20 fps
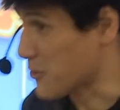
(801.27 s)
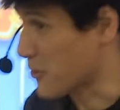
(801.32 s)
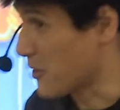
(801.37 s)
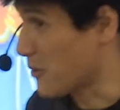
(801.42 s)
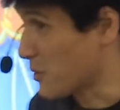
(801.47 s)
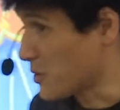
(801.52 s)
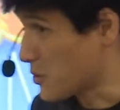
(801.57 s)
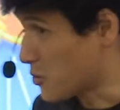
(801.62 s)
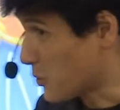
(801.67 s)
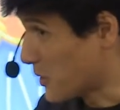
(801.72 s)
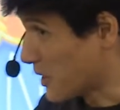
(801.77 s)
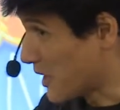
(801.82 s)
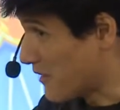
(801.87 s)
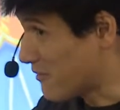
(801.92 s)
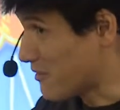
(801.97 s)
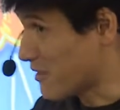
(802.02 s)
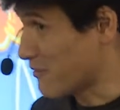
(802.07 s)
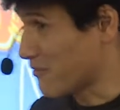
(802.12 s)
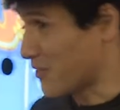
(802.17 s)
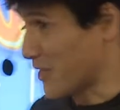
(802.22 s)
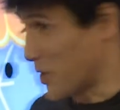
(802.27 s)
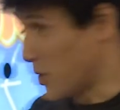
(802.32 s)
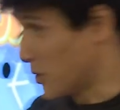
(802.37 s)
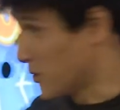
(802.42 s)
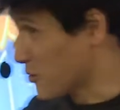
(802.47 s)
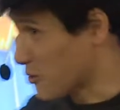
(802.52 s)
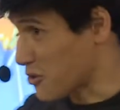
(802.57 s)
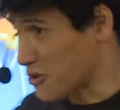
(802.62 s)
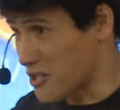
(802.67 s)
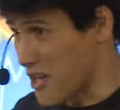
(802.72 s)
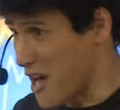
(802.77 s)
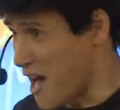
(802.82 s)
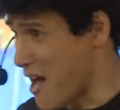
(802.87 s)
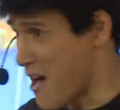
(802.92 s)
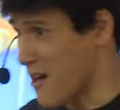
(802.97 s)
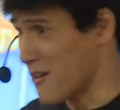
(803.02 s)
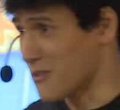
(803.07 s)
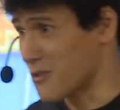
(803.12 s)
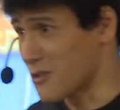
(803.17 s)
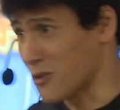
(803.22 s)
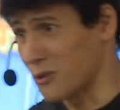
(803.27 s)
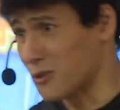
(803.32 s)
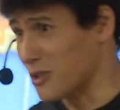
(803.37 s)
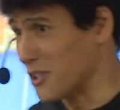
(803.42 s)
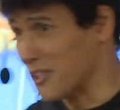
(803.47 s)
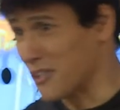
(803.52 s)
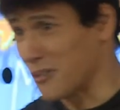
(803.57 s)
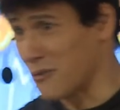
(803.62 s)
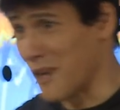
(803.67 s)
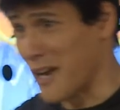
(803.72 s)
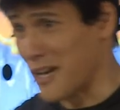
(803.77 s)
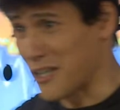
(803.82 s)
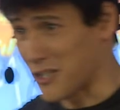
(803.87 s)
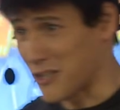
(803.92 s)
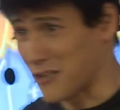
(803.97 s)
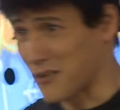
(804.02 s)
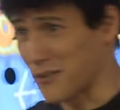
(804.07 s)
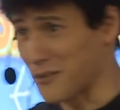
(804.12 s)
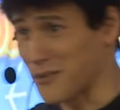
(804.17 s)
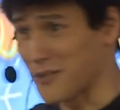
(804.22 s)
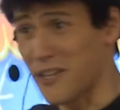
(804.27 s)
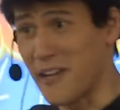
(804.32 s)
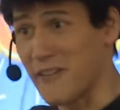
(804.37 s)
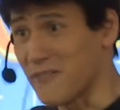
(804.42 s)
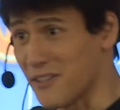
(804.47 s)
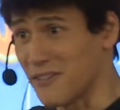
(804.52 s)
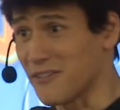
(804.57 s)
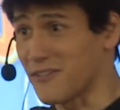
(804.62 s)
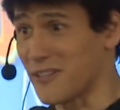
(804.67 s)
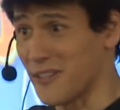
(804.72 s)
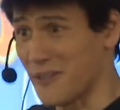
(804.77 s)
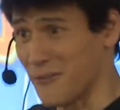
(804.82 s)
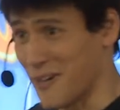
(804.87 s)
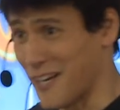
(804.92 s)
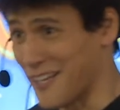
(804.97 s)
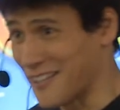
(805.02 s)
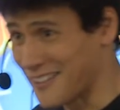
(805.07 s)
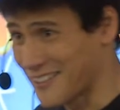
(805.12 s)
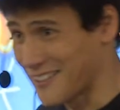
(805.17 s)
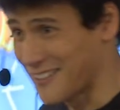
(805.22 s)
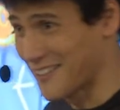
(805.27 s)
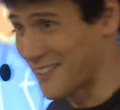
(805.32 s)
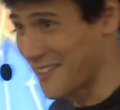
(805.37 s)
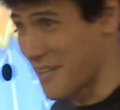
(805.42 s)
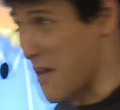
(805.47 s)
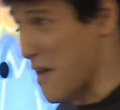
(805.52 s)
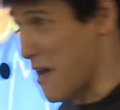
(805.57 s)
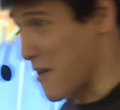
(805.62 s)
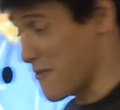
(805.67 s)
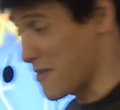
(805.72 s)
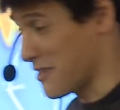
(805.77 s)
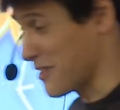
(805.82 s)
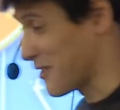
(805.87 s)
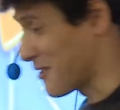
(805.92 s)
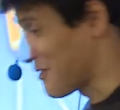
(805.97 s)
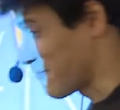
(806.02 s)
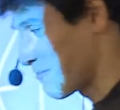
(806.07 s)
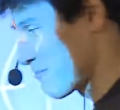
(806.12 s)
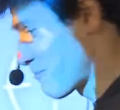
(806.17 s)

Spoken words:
So I was doing everything, all the sounds, all the interactions, everything, right? I was